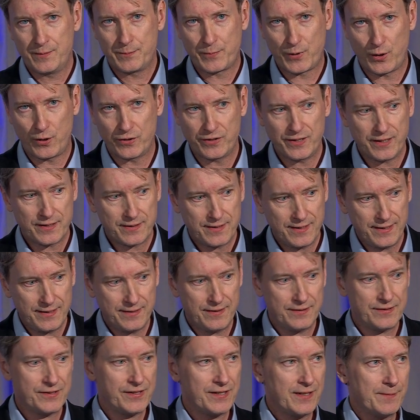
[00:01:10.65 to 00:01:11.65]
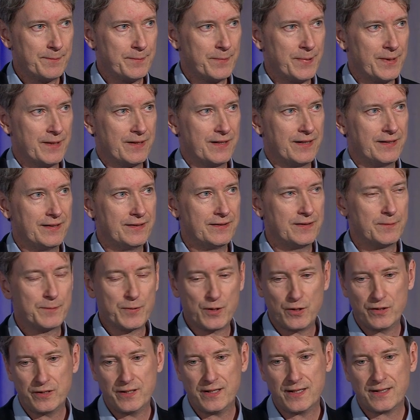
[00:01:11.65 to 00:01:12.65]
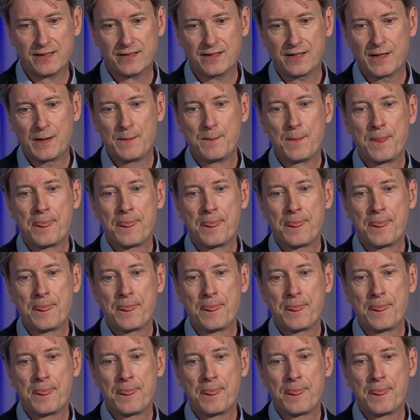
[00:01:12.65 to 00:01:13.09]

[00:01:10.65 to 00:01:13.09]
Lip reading: project leadership in the project.